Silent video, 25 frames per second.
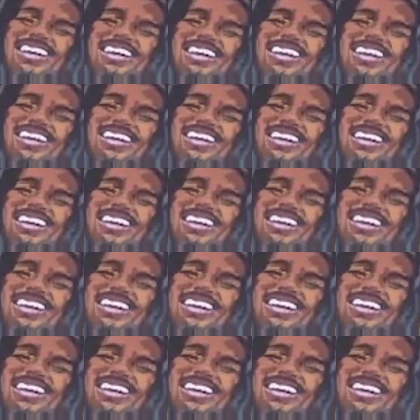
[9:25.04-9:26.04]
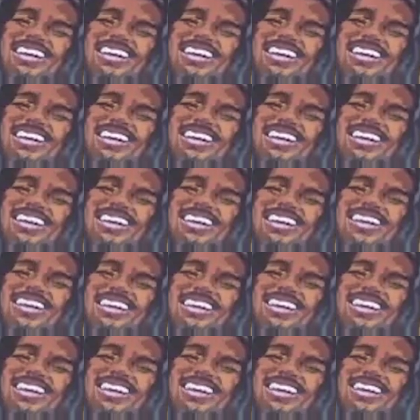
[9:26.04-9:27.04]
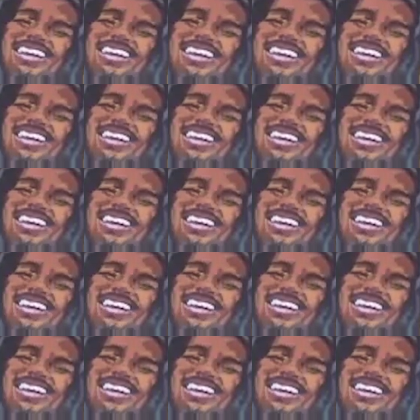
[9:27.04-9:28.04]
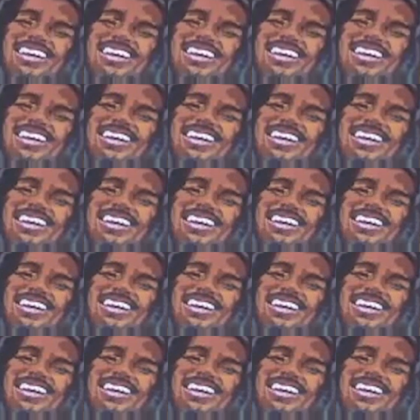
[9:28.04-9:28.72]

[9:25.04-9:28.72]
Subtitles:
(not speaking)